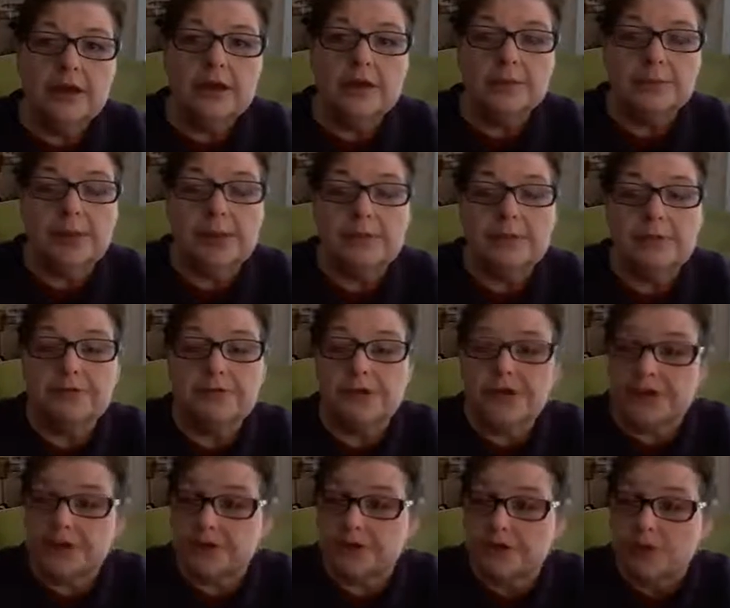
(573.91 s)
People
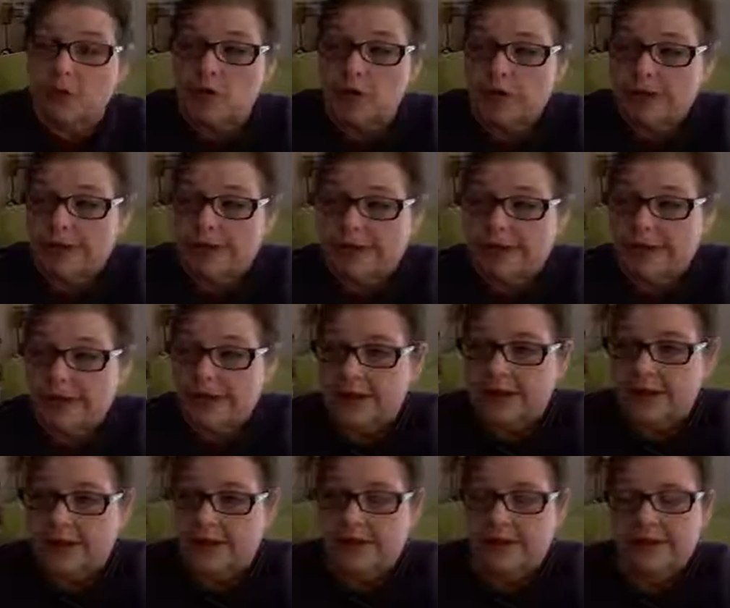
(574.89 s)
that joined
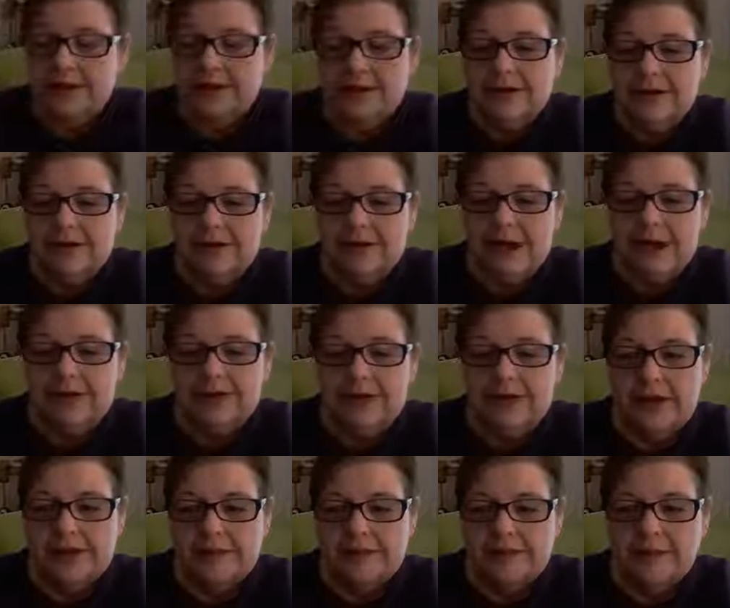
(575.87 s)
in and
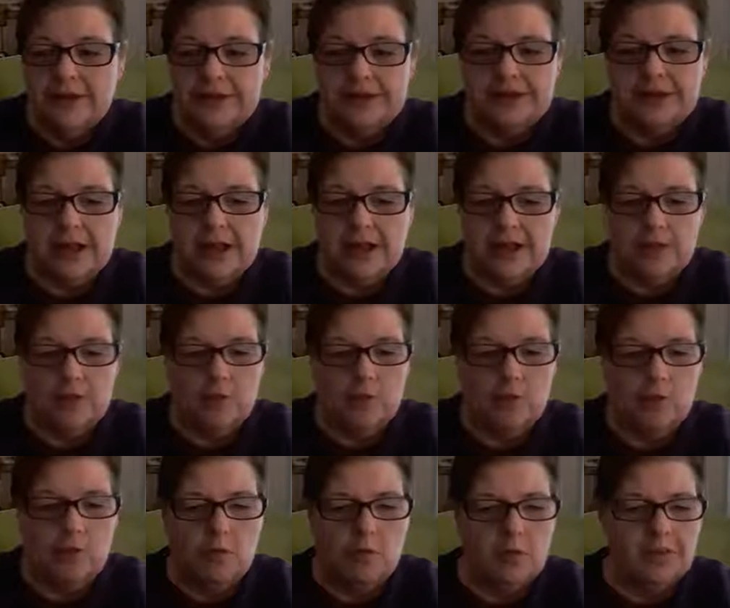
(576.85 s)
then was like,
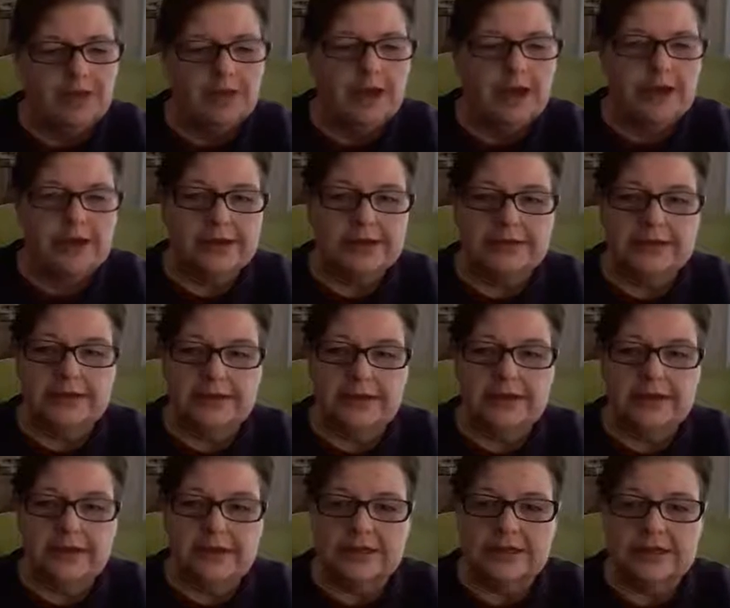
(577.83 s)
"What the heck is
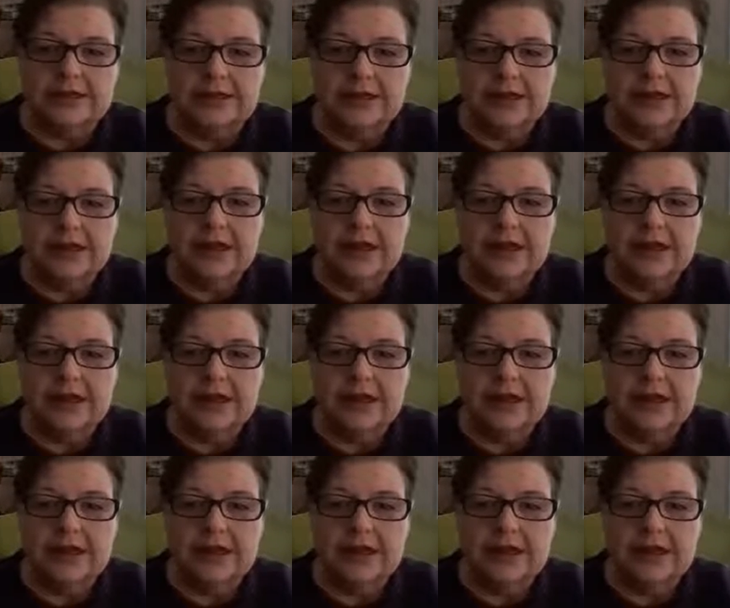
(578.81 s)
this?"